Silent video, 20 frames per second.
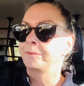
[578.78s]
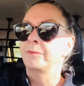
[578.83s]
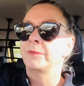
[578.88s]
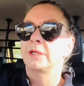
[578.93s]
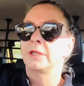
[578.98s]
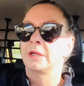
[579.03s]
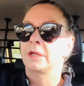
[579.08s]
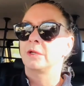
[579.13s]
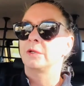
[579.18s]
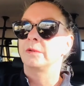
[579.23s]

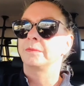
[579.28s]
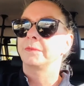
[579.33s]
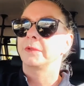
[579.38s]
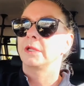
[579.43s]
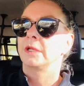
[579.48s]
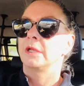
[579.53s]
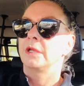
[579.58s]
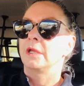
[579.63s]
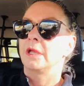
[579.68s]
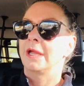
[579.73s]
you know,
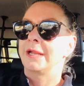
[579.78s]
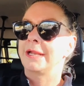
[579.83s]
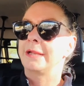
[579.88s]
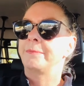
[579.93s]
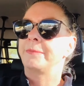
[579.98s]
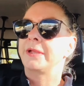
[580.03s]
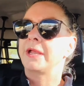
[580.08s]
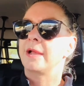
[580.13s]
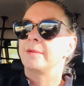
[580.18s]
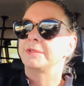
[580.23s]
and that
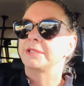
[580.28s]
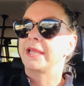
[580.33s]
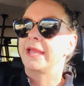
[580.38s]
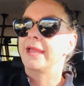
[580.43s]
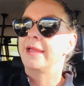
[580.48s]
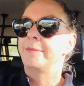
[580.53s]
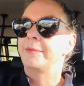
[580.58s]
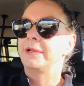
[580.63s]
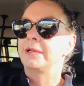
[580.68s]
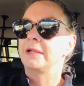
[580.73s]
becomes a
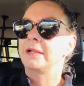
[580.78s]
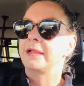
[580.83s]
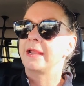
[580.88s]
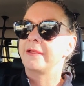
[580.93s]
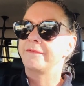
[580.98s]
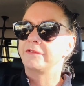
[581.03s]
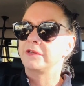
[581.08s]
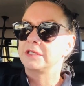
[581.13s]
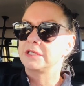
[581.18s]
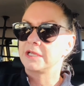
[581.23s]
habit. And
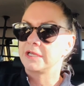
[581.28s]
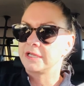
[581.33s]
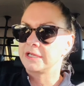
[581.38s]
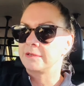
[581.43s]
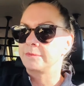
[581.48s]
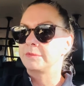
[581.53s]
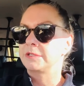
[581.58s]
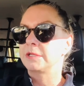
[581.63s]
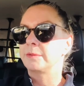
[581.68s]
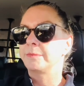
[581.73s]
every
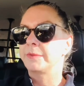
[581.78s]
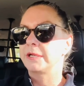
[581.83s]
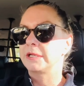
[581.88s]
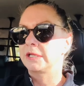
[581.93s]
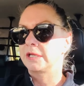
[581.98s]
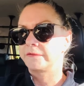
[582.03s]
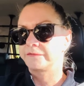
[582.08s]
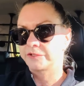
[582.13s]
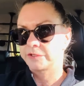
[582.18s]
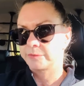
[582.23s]
time somebody
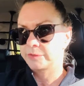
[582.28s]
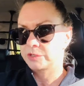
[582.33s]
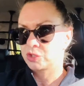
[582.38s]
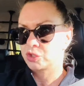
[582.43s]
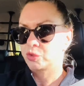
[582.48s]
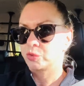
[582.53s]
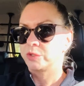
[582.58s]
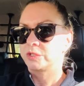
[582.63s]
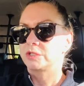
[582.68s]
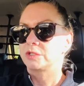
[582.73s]
gives them a
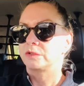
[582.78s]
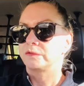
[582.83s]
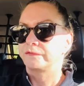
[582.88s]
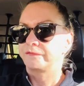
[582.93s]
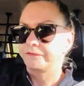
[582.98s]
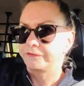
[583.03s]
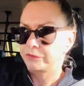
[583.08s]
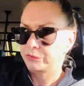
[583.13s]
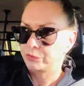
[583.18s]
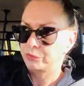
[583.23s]
choice of
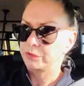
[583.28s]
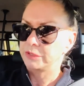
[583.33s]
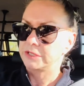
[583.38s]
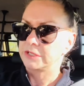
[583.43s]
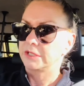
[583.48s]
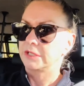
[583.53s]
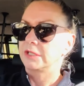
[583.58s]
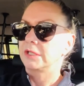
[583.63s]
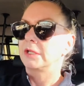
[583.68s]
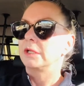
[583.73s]
food
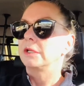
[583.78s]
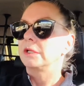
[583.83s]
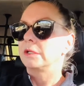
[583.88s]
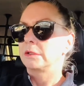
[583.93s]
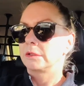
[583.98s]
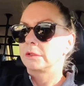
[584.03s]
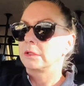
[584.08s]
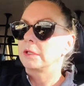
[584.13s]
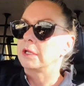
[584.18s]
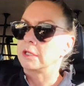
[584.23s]

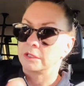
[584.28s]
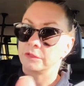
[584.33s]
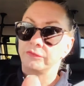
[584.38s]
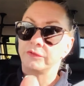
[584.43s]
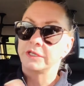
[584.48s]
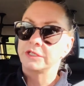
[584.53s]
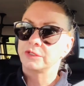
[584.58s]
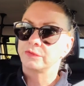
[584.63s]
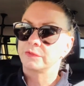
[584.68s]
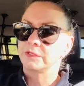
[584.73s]
in a
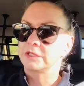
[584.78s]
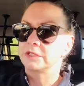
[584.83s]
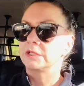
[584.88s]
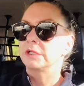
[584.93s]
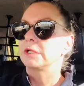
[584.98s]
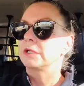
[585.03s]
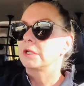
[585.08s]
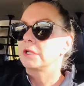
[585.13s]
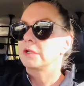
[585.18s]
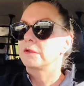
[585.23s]
restaurant,
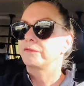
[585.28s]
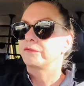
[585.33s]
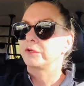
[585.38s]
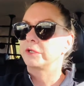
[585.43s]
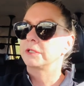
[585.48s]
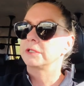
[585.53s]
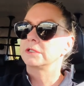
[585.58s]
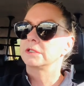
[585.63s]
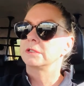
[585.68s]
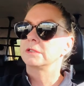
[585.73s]
for
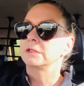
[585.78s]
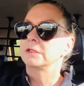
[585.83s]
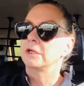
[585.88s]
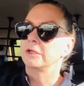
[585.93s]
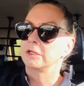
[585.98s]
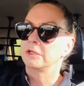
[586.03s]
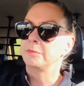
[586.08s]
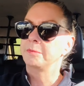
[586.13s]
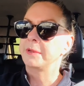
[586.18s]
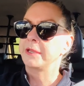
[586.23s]
instance, on
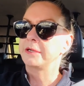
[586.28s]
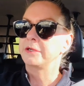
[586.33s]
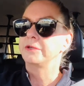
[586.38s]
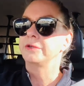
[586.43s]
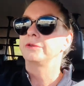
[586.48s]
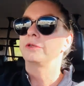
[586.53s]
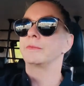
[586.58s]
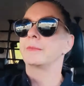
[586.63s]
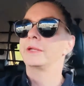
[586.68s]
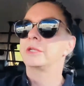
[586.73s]
the
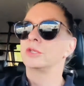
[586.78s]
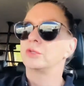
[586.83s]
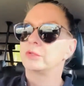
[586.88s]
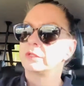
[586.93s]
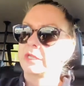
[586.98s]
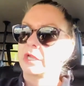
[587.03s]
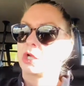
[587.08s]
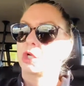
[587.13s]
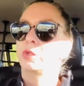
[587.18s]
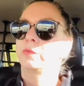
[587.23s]
menu,
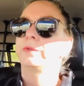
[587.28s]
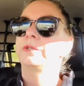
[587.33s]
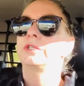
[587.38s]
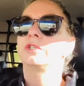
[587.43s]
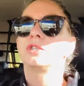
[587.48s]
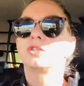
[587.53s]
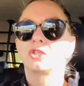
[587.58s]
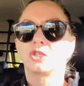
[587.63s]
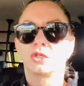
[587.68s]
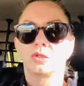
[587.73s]
they always
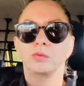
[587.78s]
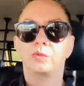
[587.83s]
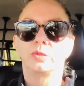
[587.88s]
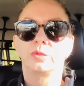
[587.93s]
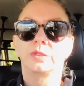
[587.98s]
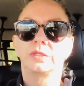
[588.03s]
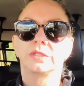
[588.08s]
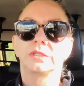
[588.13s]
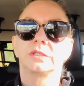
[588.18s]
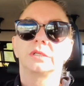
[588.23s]

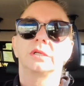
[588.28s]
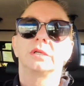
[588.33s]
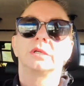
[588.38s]
choose